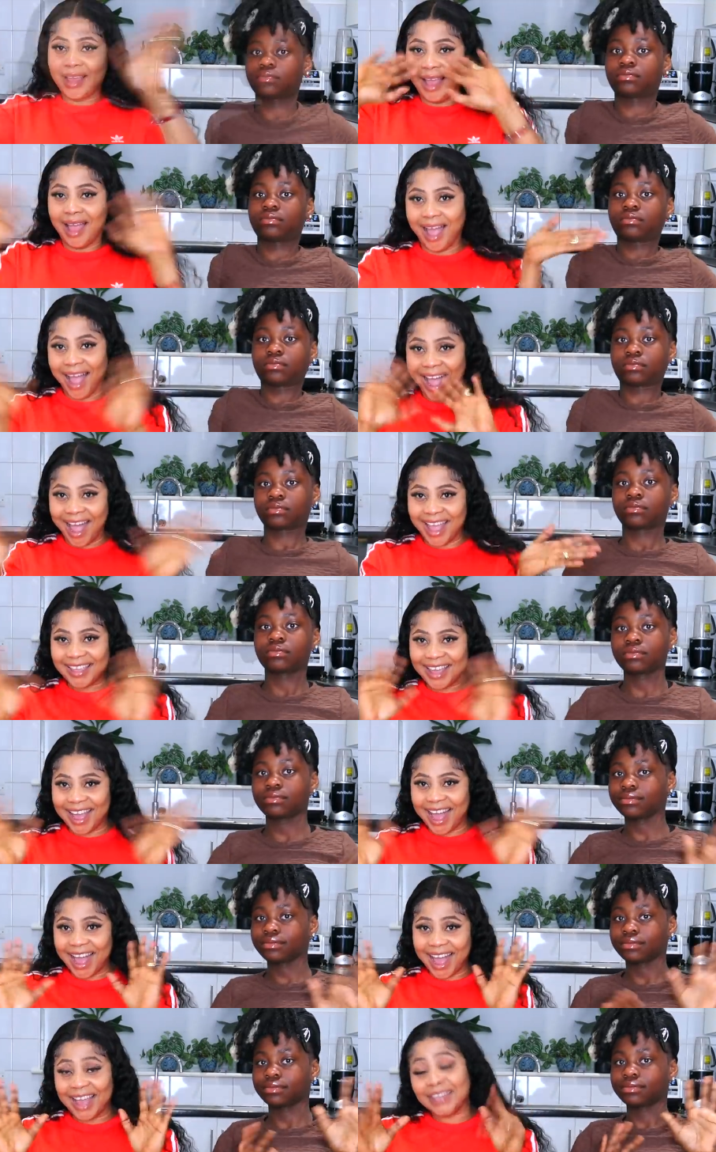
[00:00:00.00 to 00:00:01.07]
Speaker 1: Hi
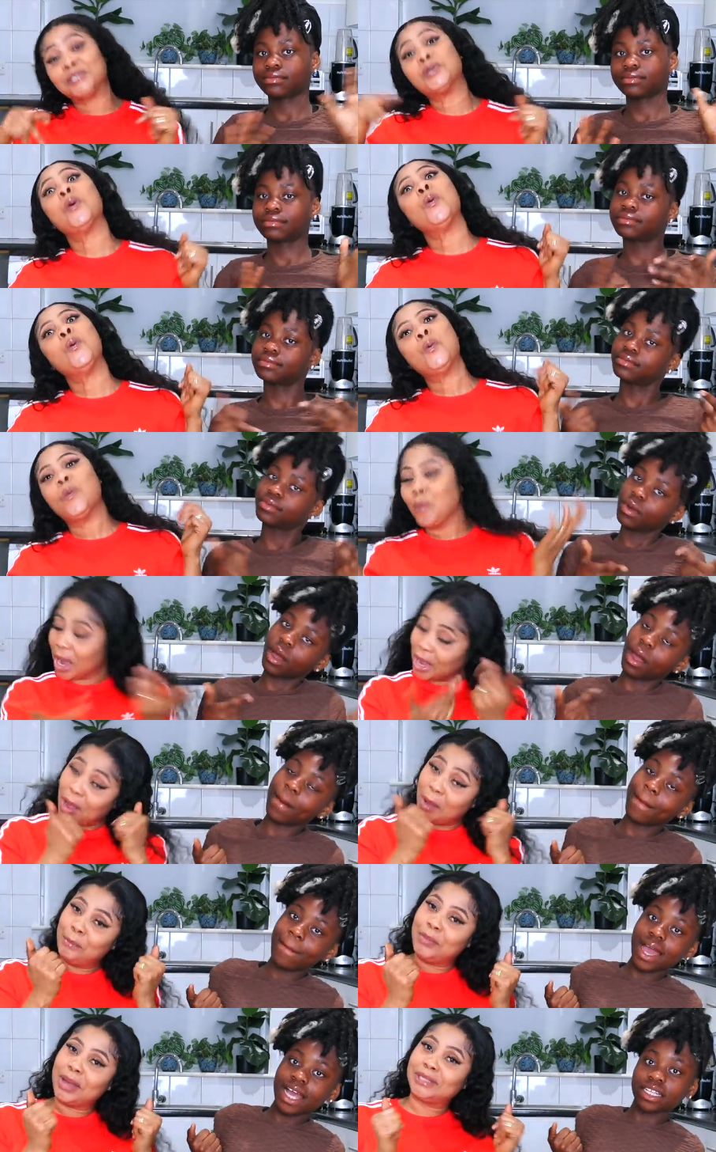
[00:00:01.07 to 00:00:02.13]
guys!
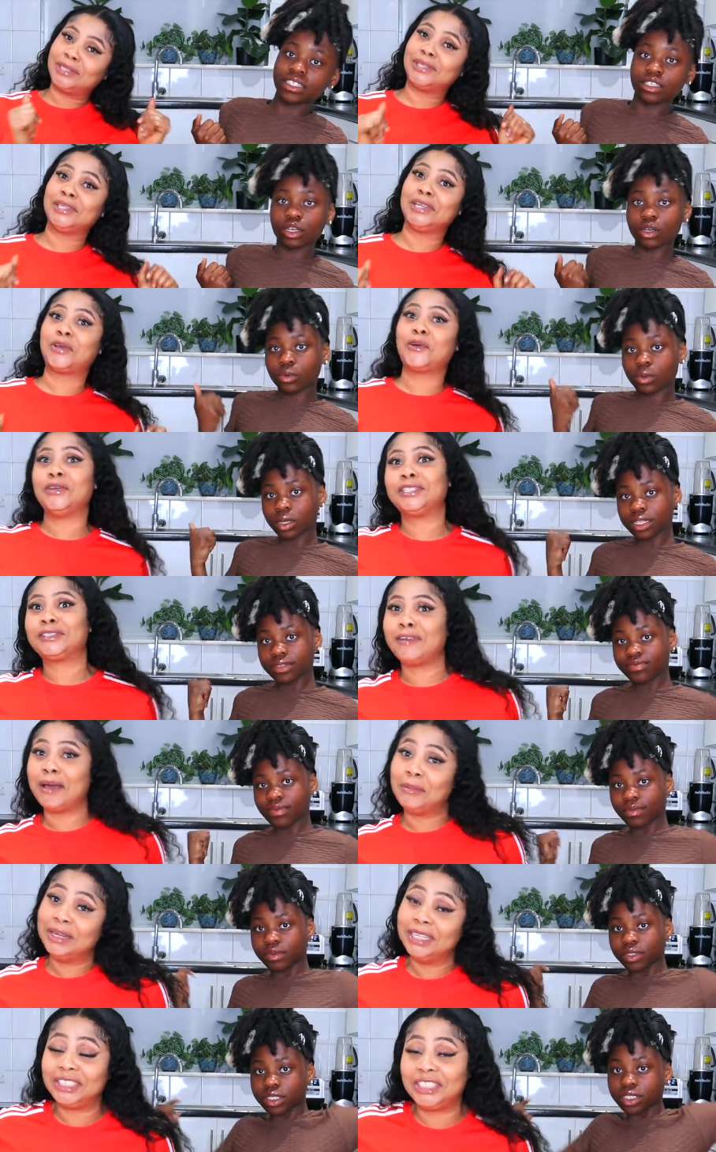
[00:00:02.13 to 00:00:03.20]
Welcome back to the Chris
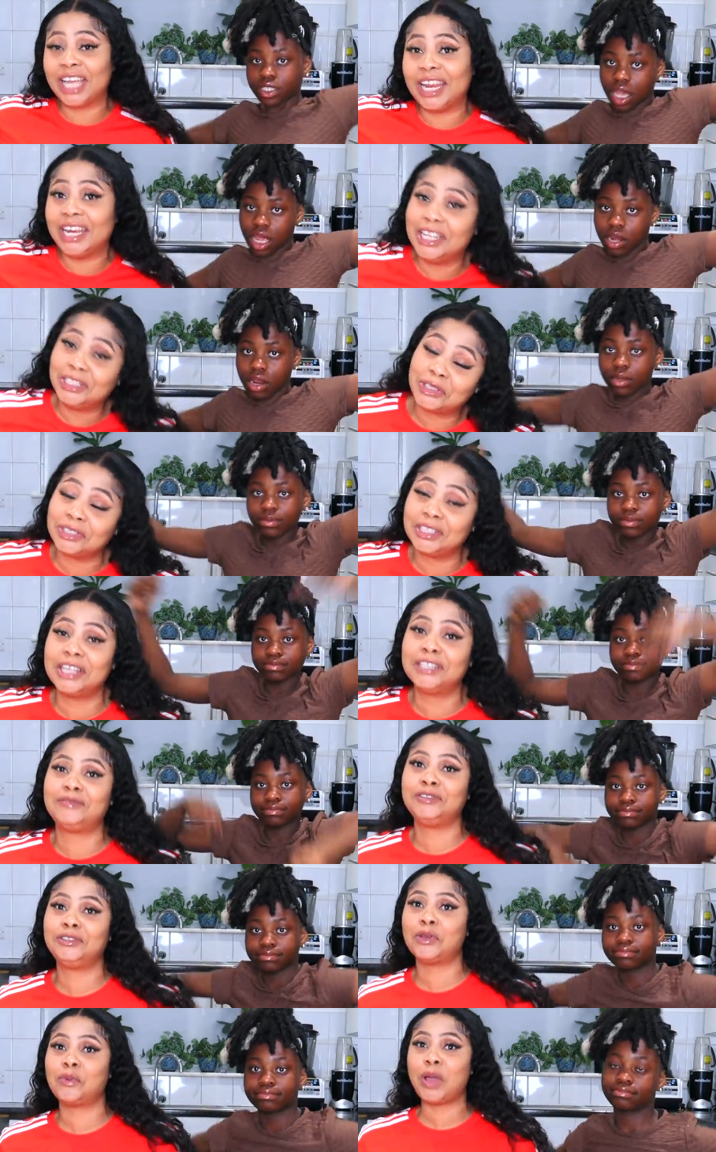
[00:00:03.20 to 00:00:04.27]
Family Challenge.
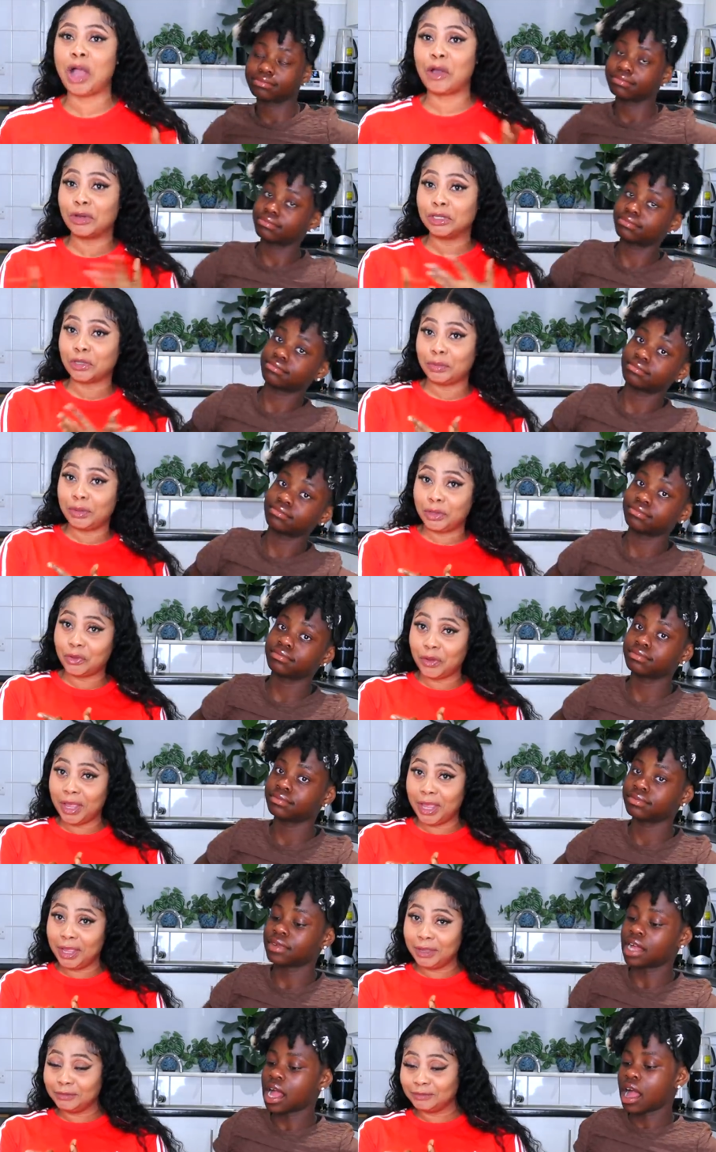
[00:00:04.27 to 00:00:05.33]
Today's video, we are going to be
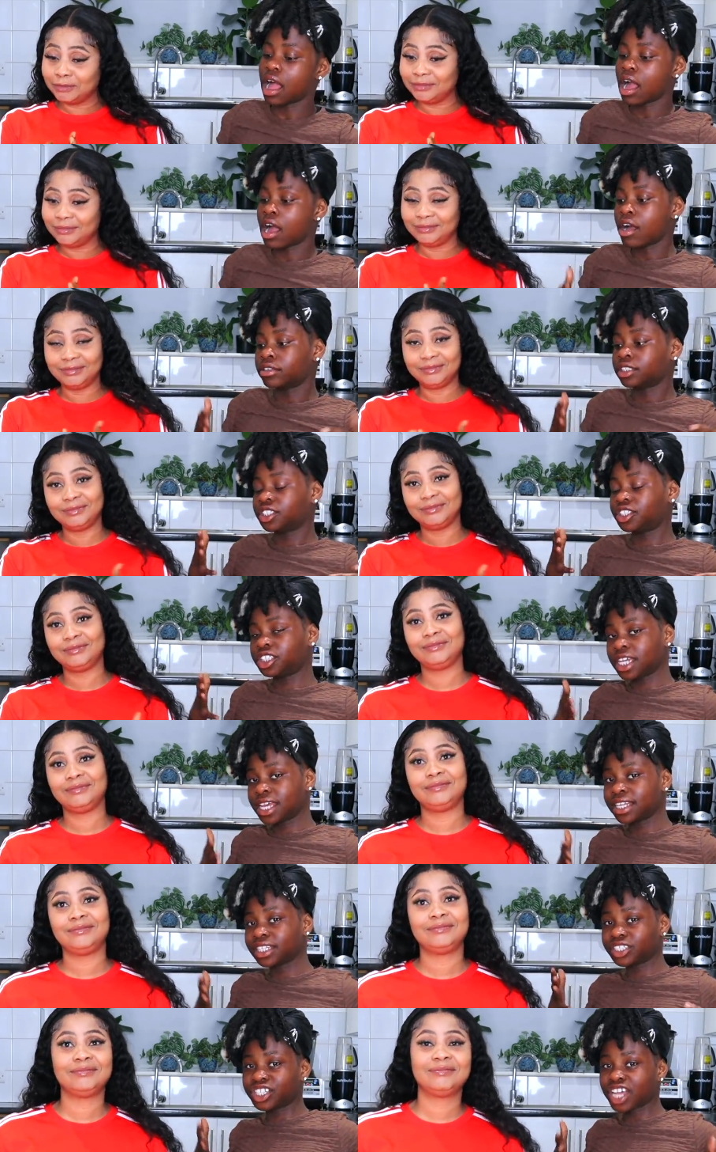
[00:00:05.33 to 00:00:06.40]
doing
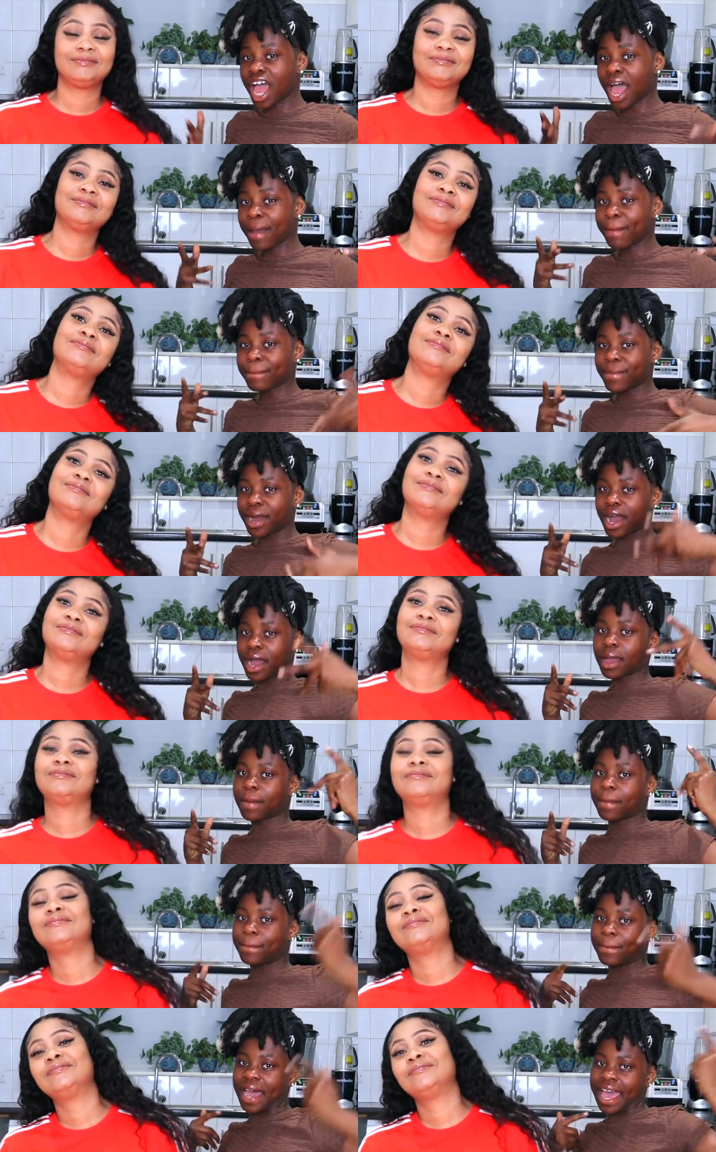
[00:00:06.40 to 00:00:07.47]
Chit Chat
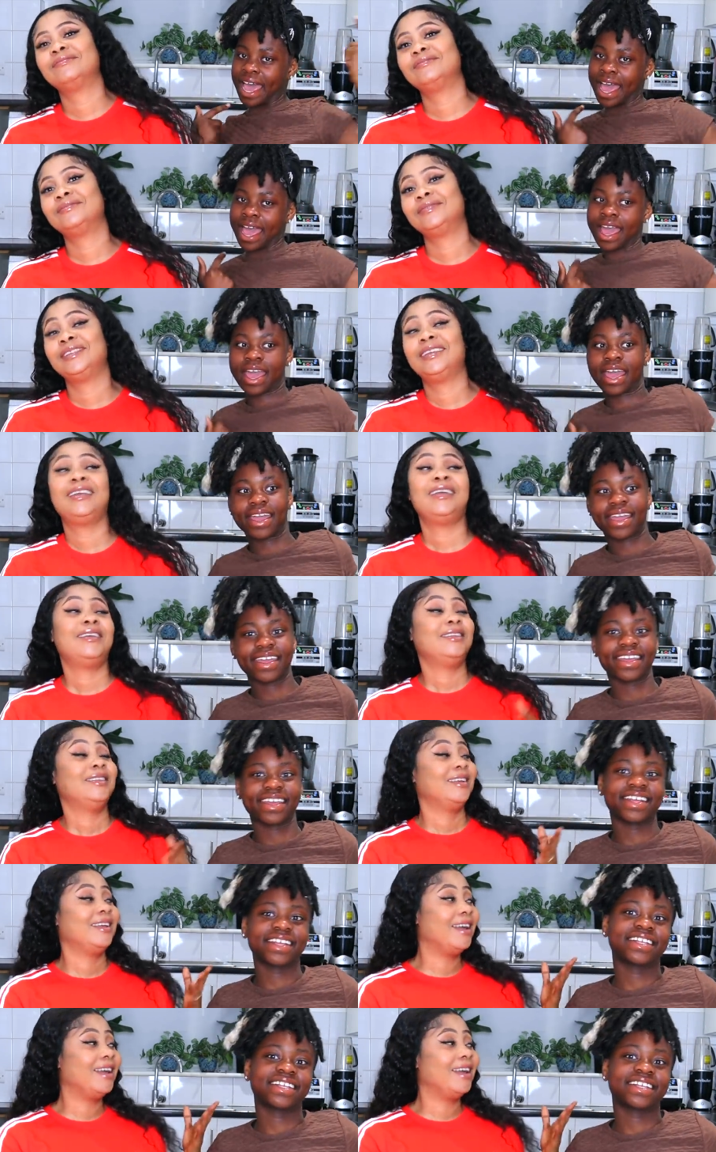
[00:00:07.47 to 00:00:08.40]
Mukbang.